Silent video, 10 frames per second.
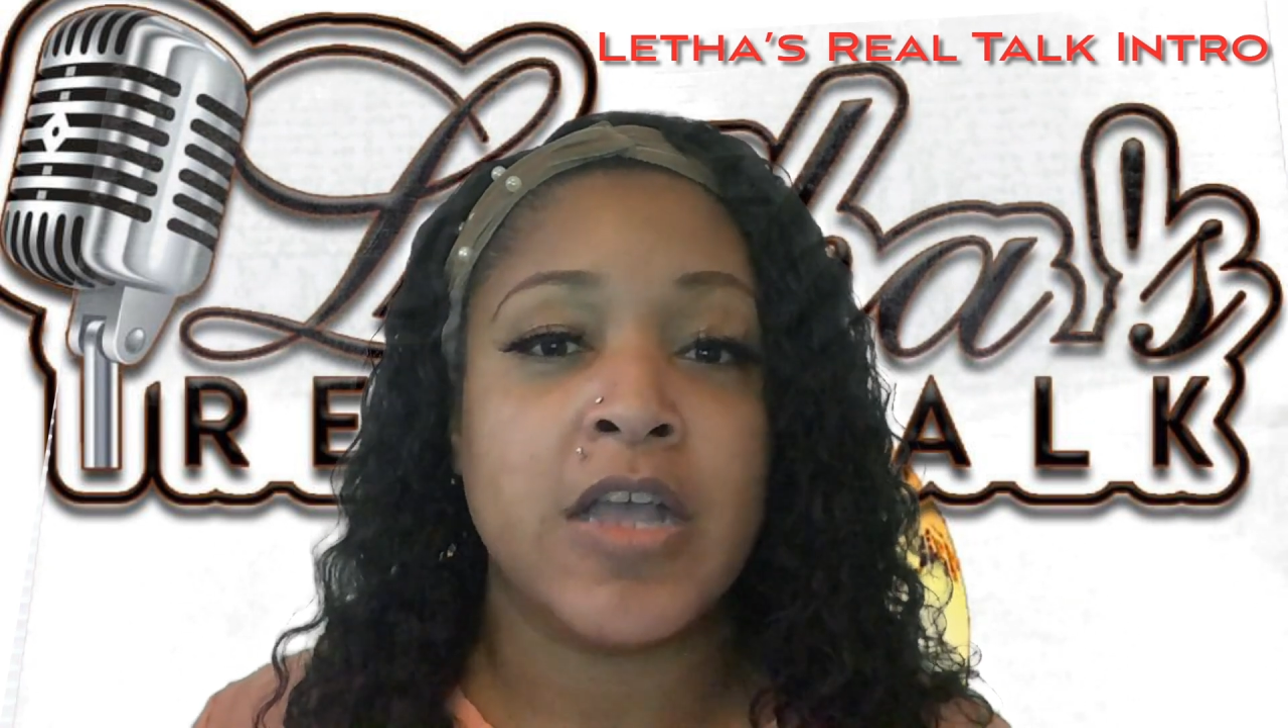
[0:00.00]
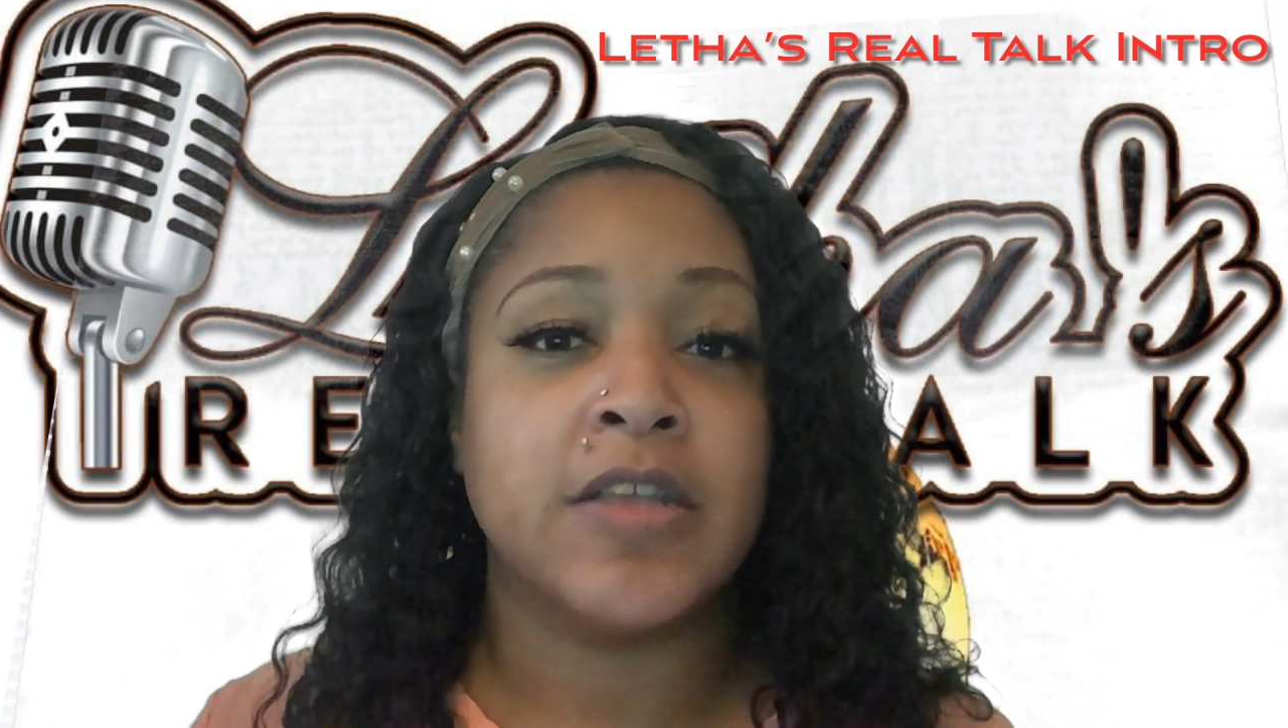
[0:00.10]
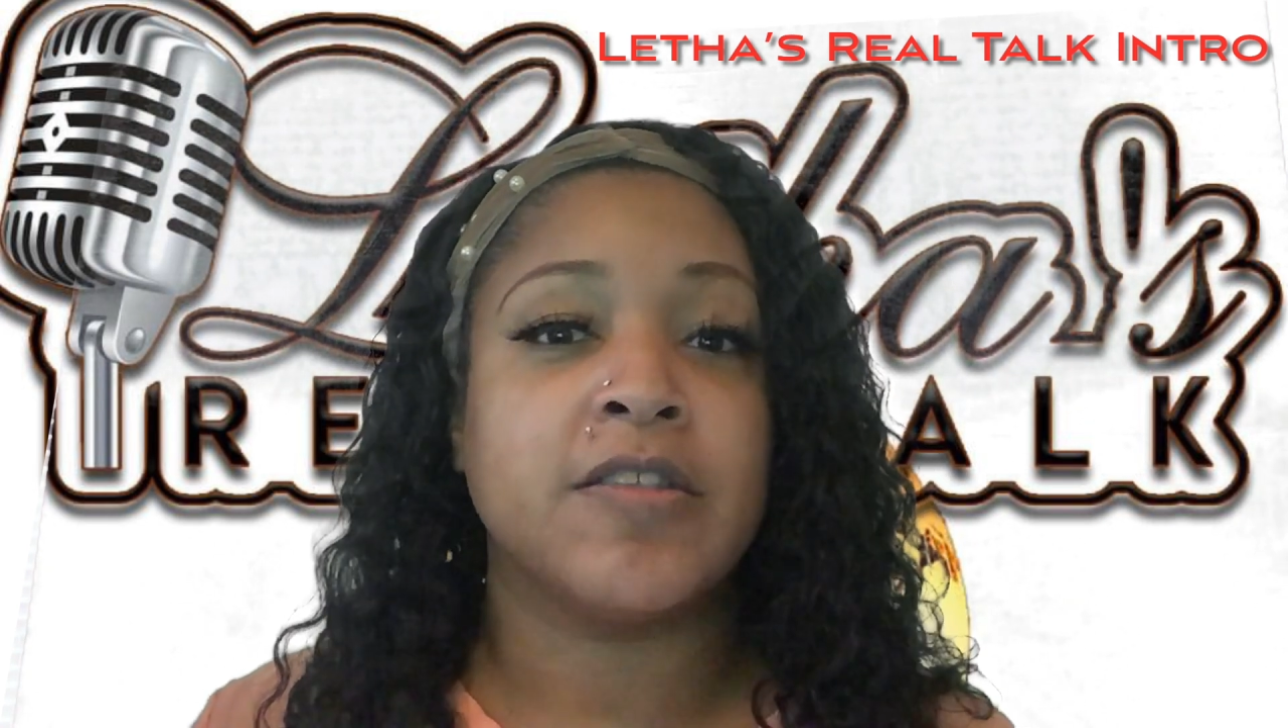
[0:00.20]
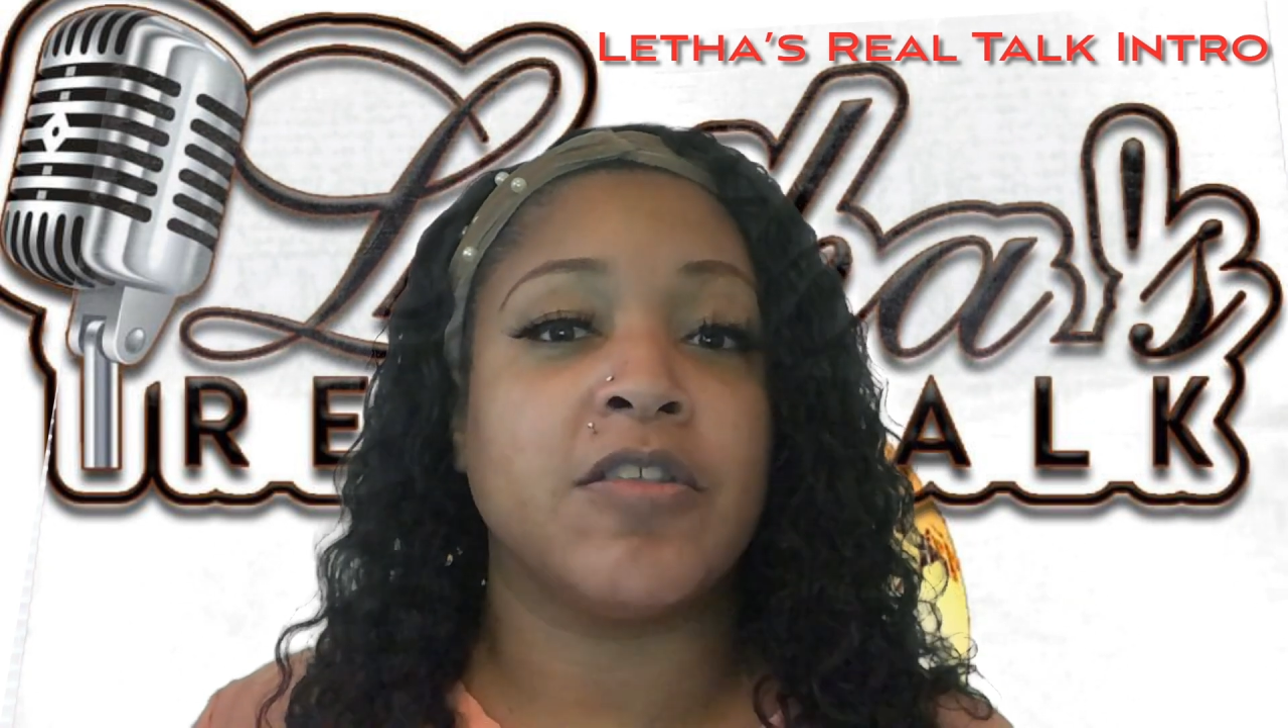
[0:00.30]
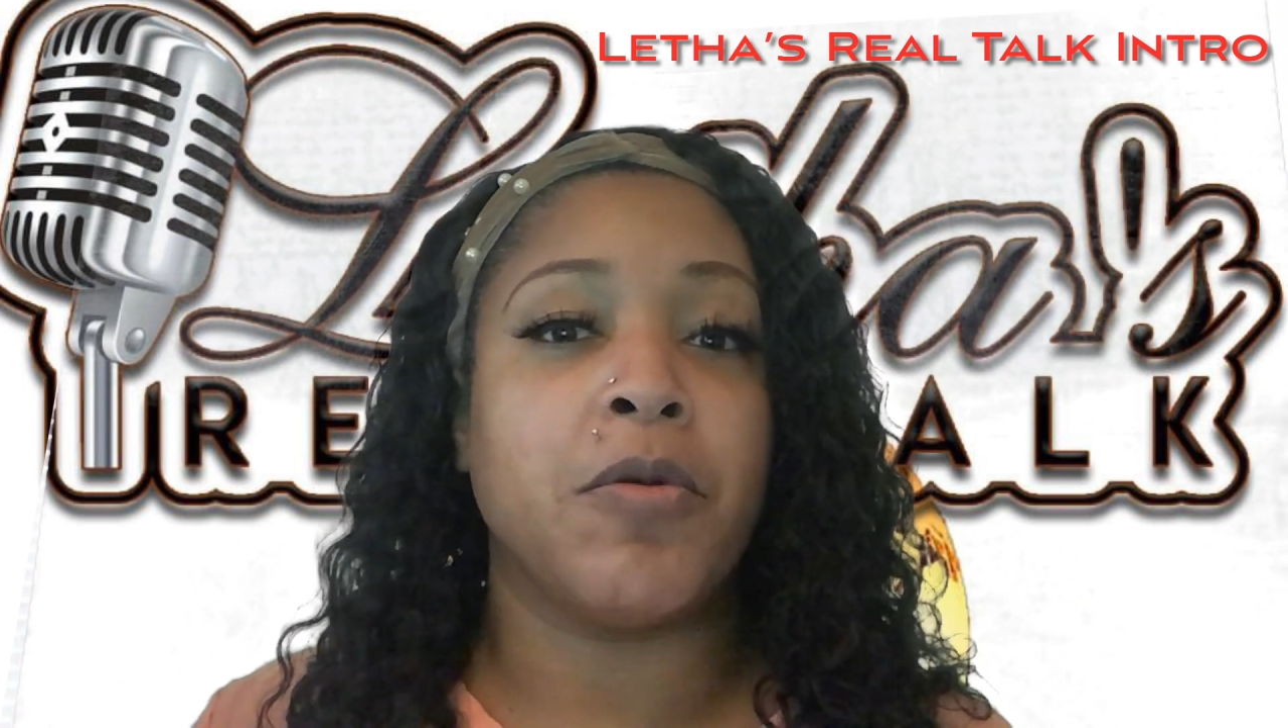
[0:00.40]

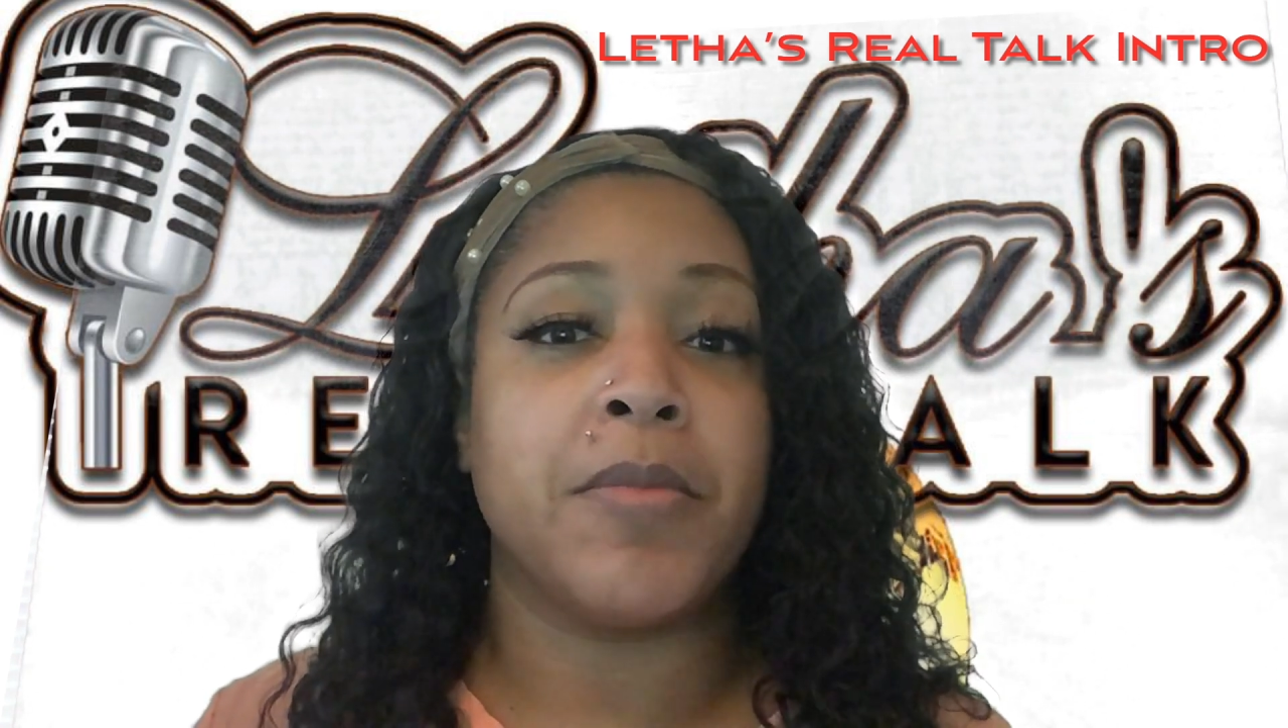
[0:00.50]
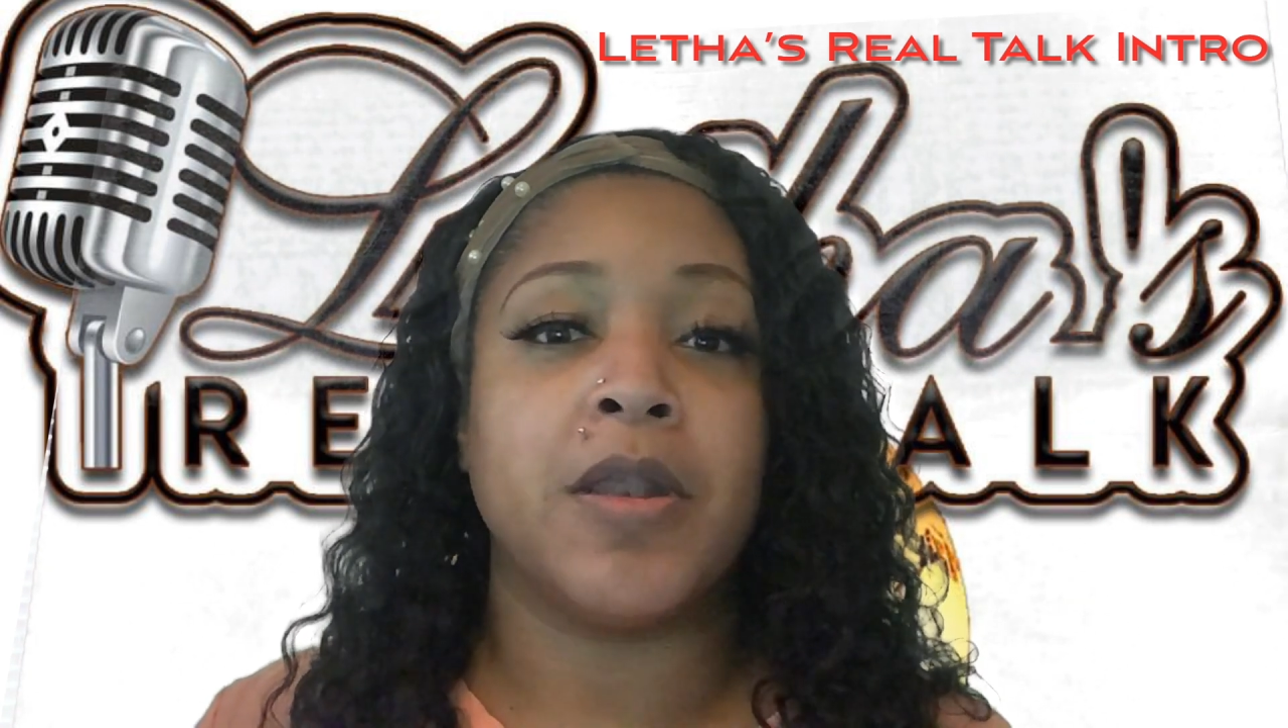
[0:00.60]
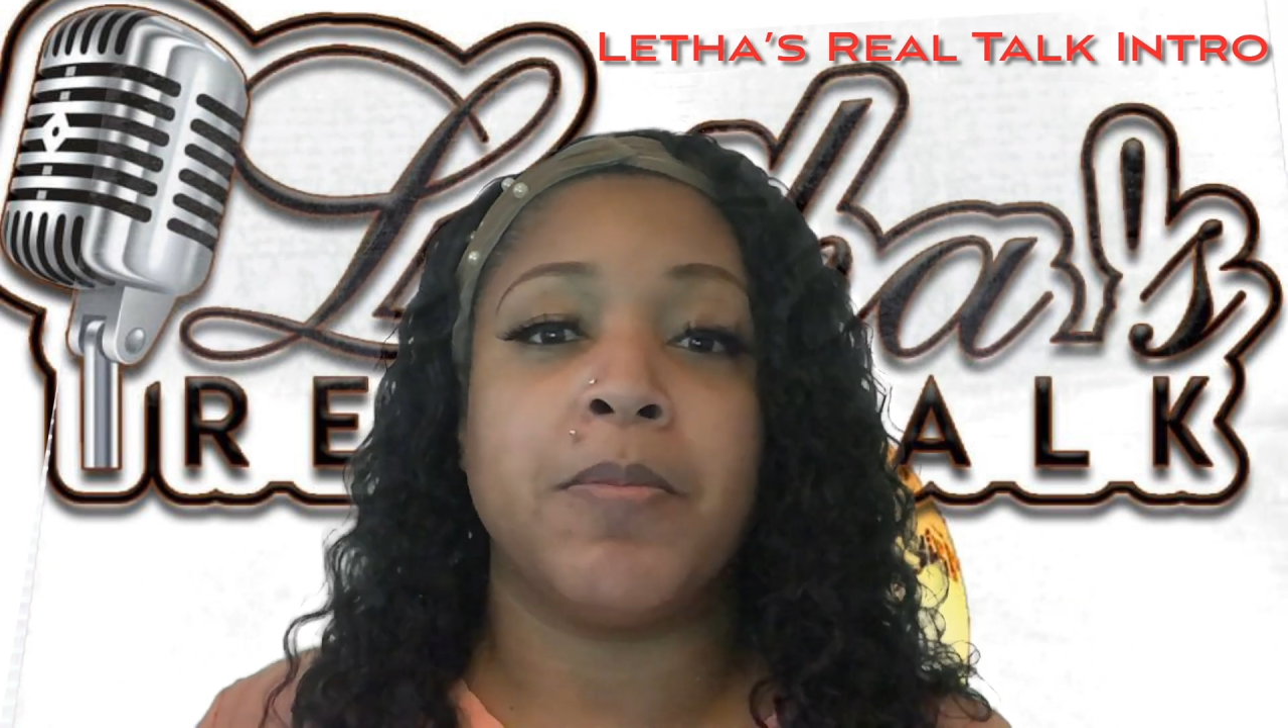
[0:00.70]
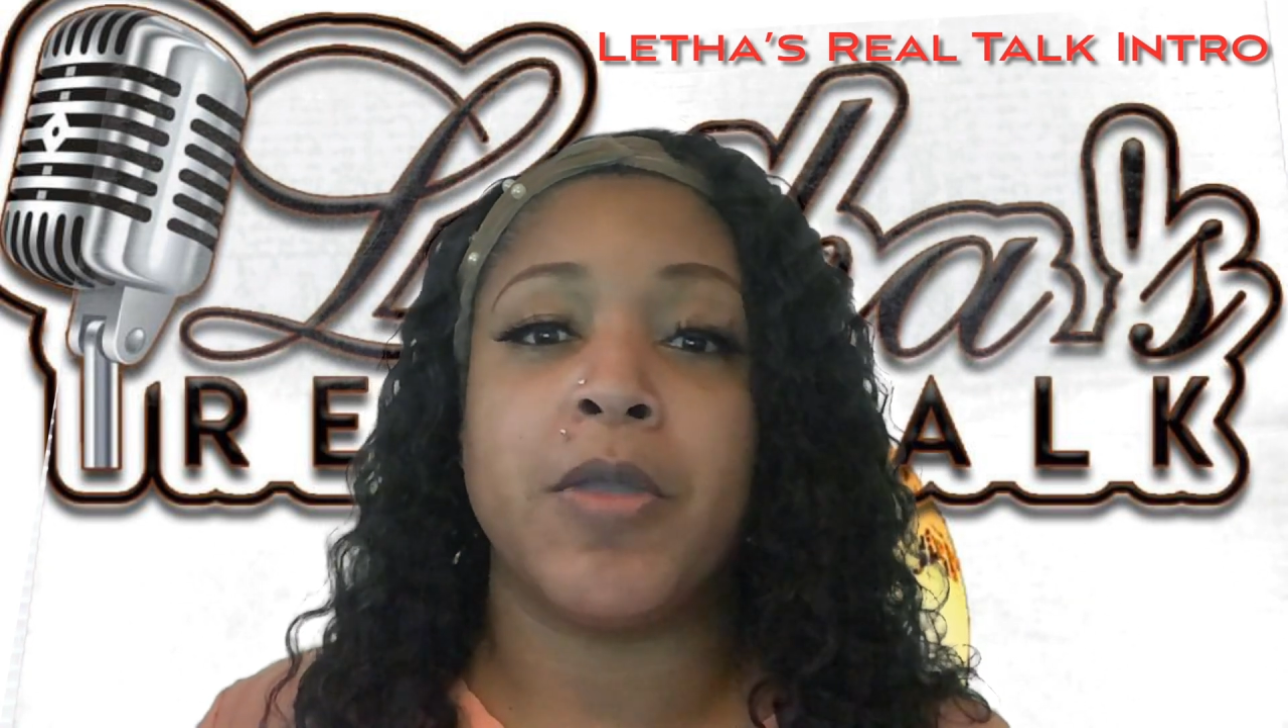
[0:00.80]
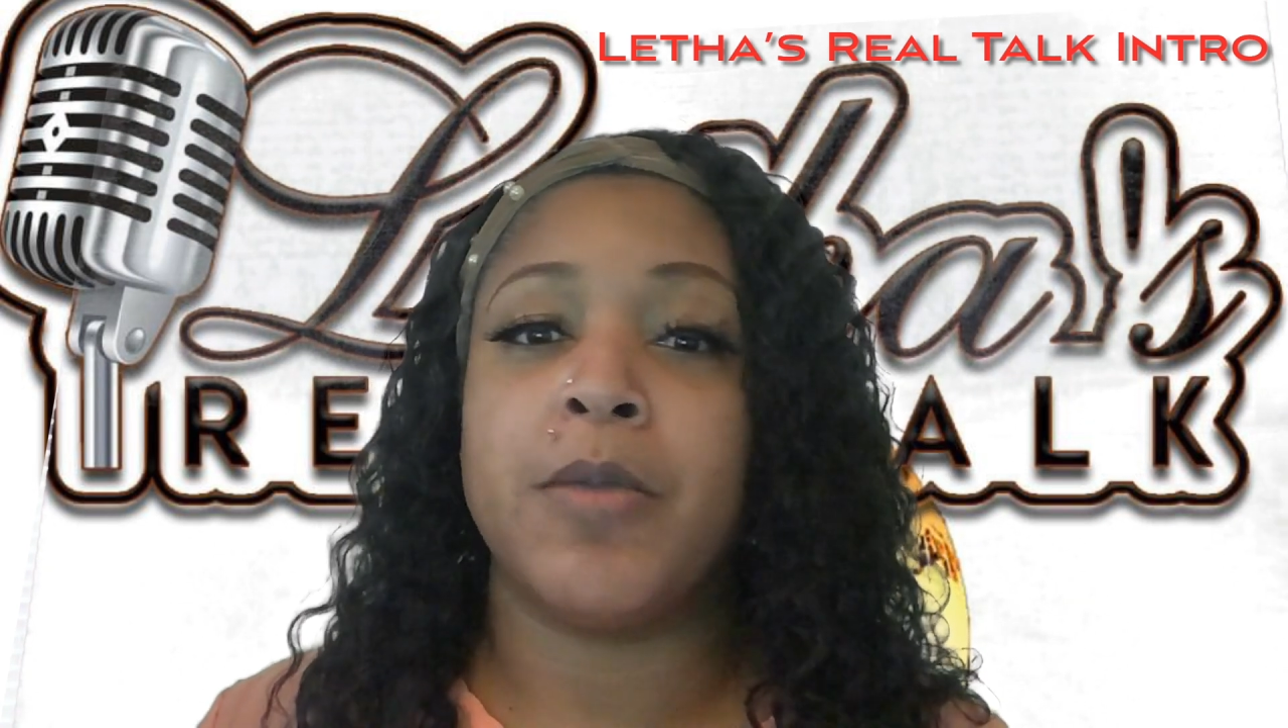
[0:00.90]
so many
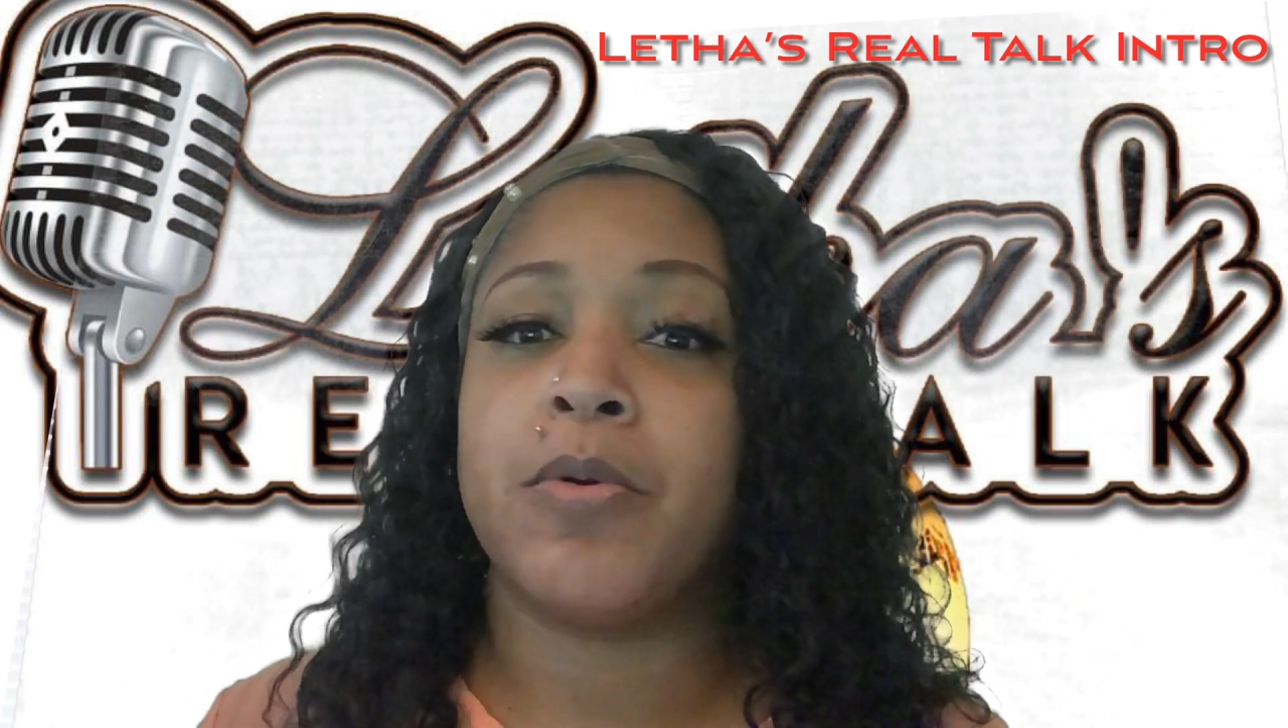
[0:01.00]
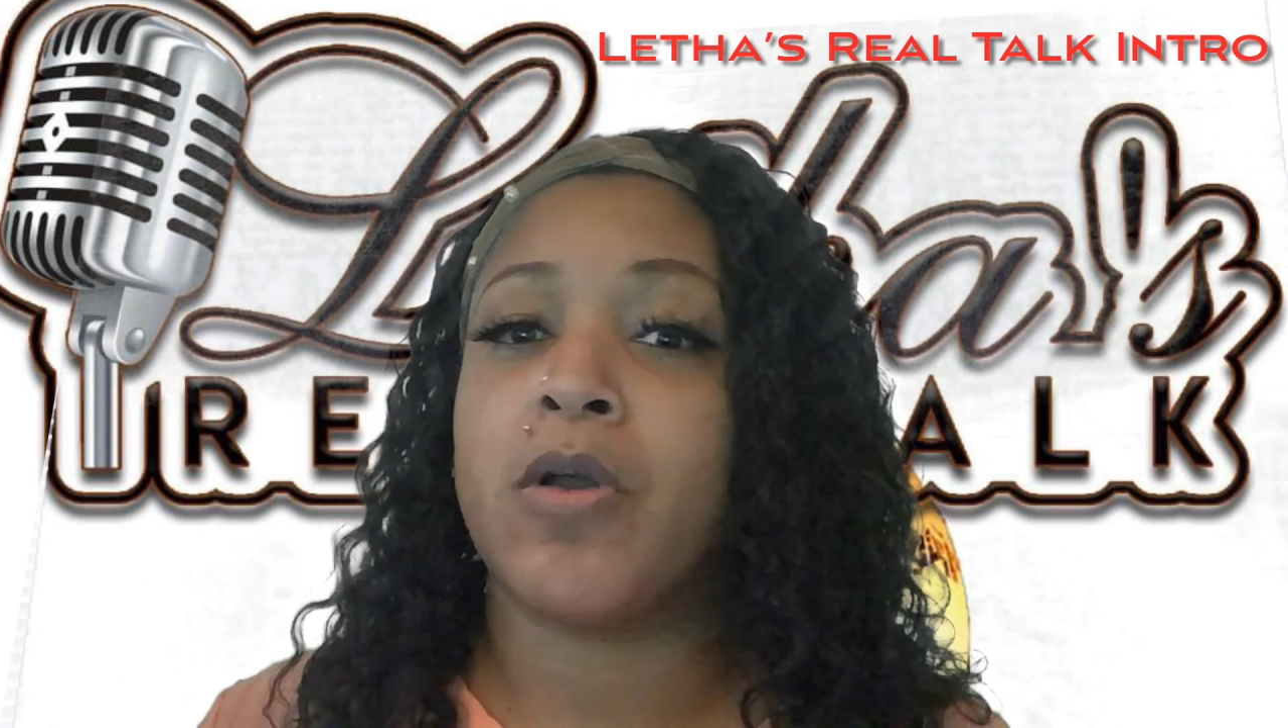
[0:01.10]
people